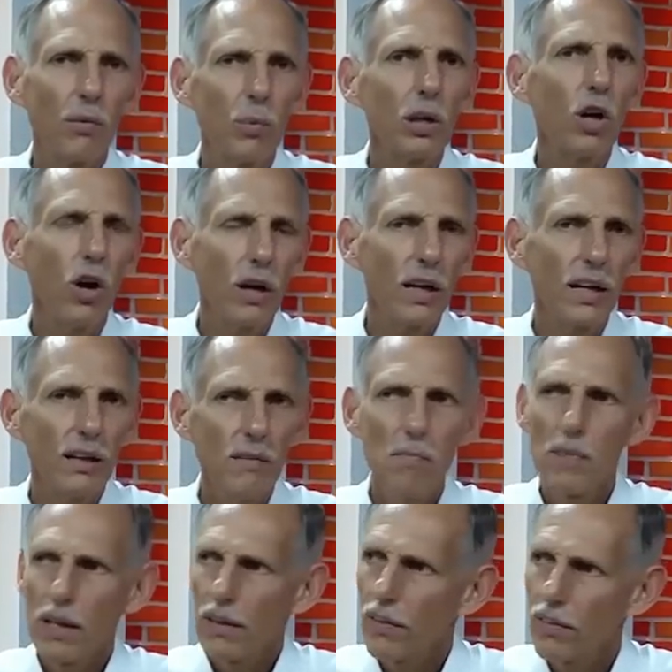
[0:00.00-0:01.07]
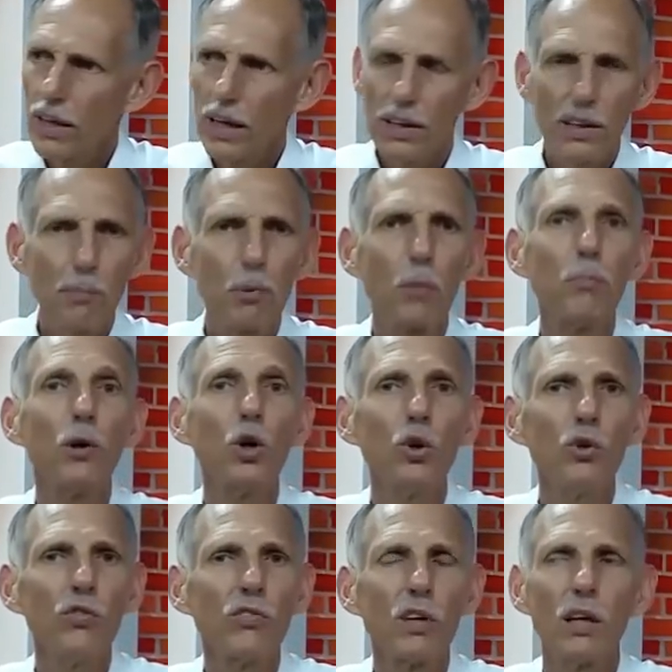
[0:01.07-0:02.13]
regarding the
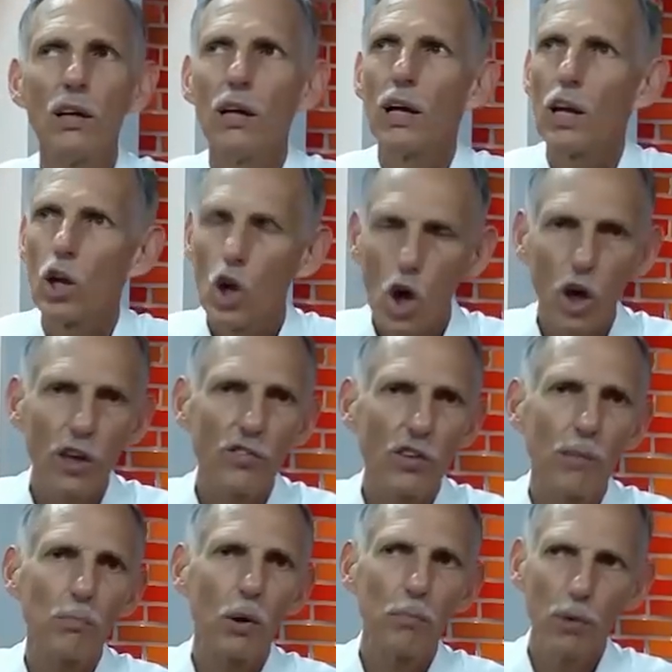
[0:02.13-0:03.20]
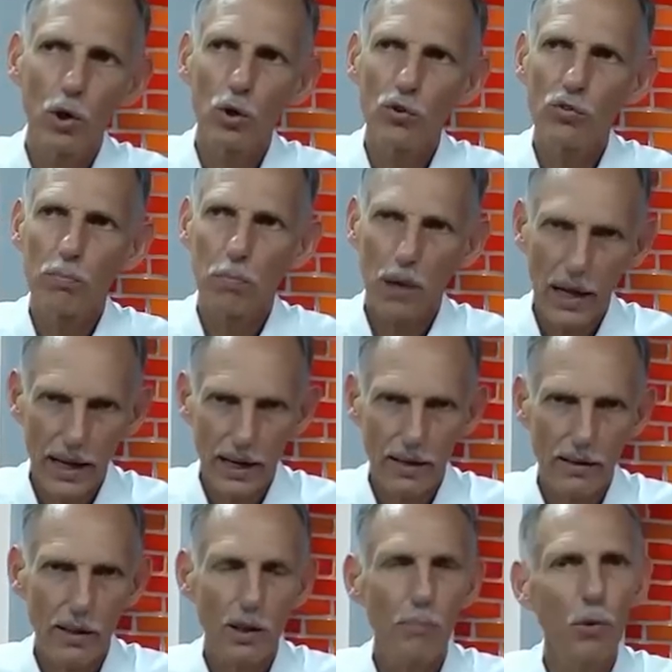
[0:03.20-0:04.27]
proposed laws and proposed
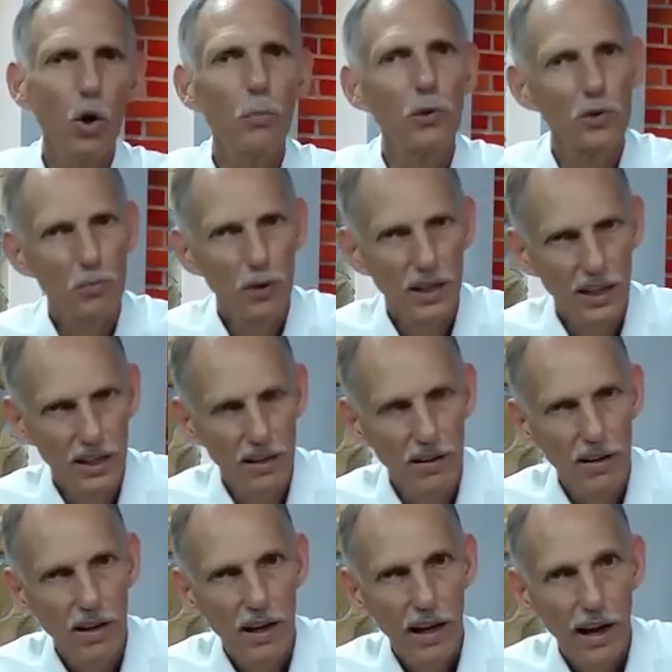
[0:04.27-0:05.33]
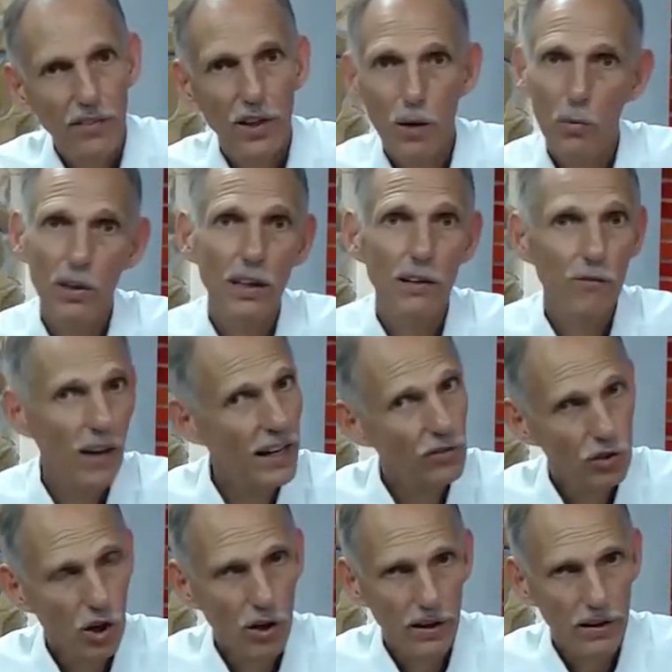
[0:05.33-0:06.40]
plan that the Pope was bringing. And they were the
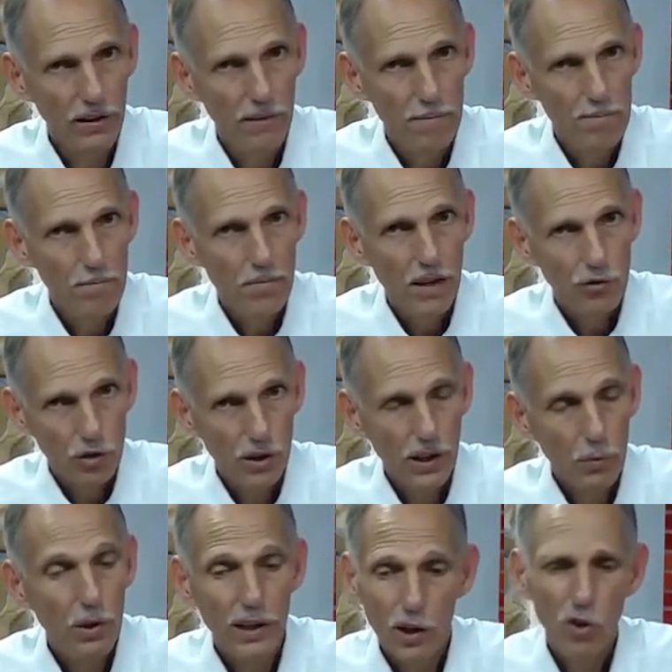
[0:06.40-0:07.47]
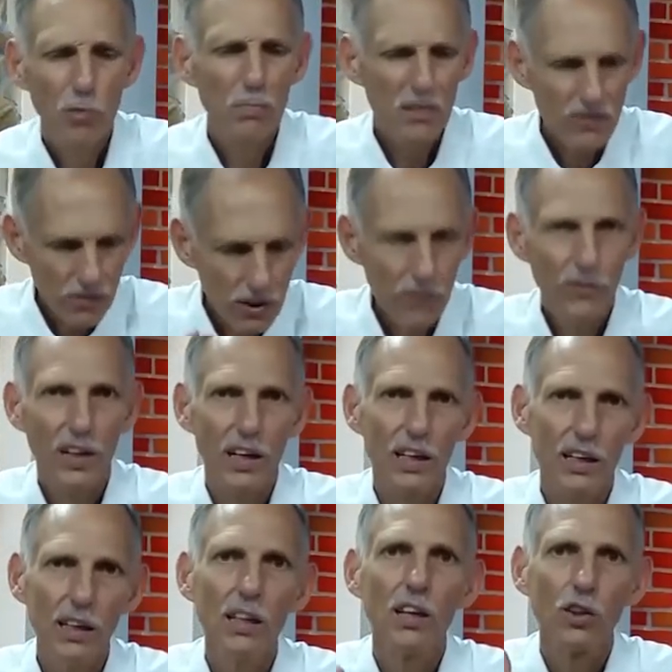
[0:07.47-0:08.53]
advance guard. So they were there
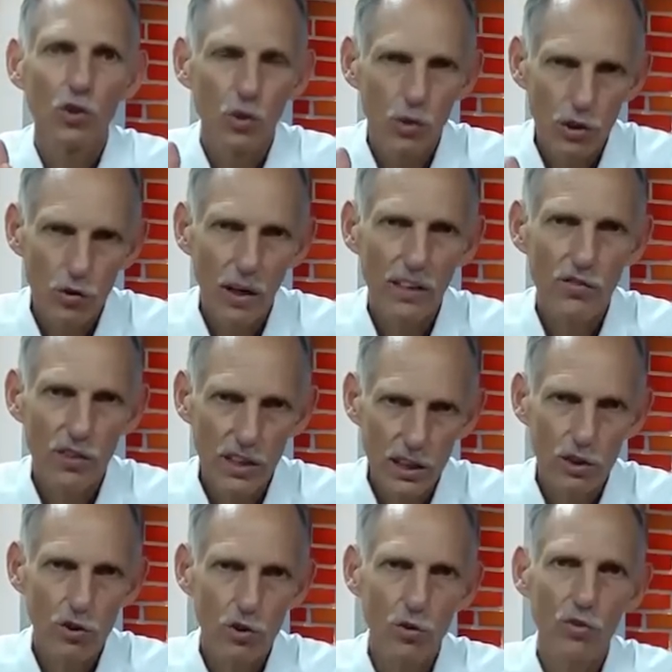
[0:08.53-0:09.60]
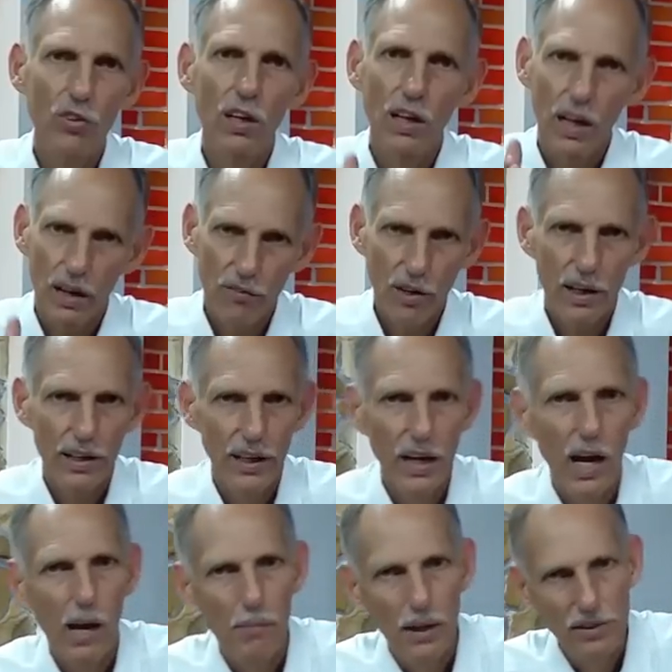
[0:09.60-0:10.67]
specifically to address the issues of the
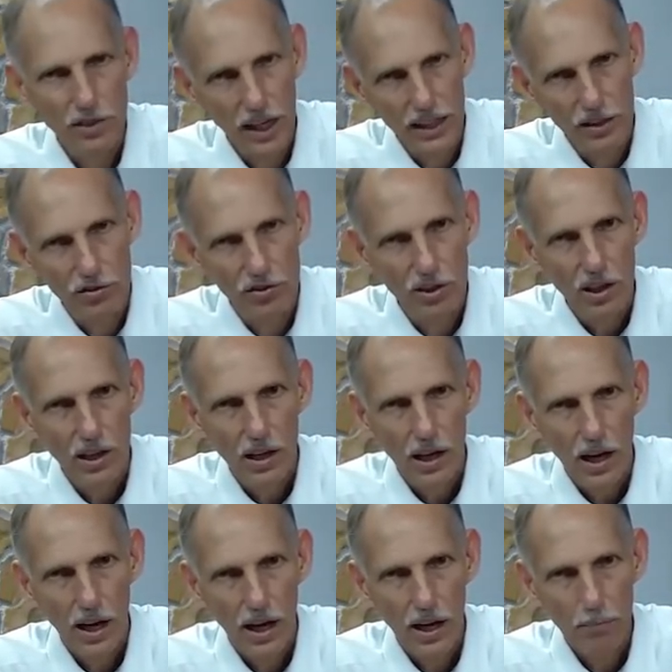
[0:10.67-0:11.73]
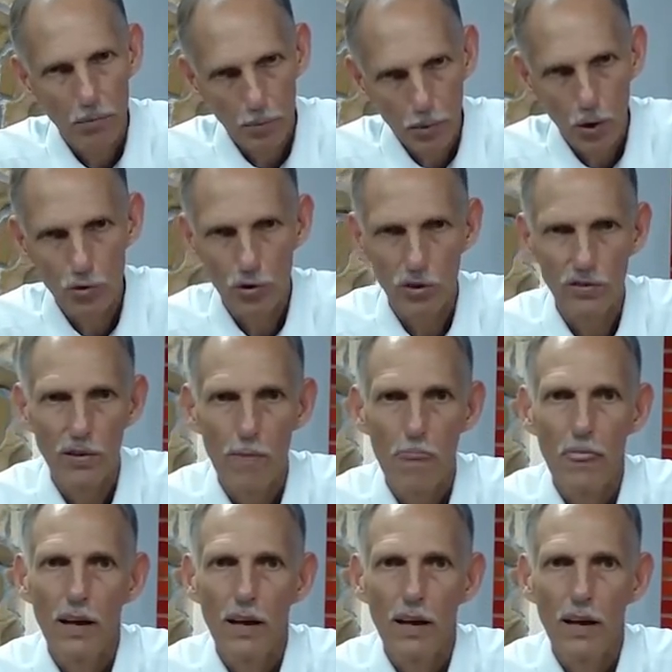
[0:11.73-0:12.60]
climate change proposals.